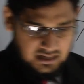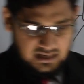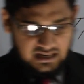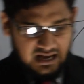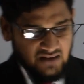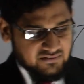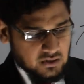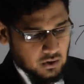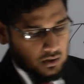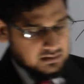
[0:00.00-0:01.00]

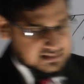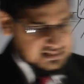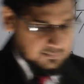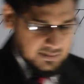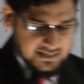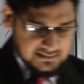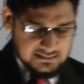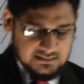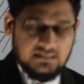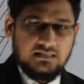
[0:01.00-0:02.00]
having all this in
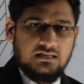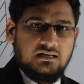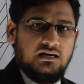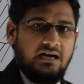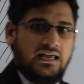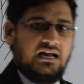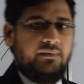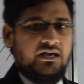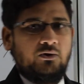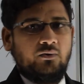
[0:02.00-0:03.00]
place, I can
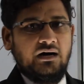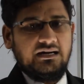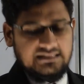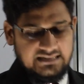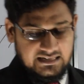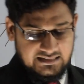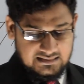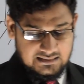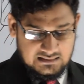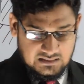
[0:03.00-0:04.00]
make you understand this
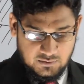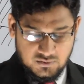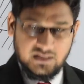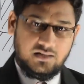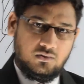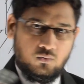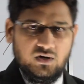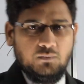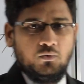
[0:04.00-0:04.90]
concept using one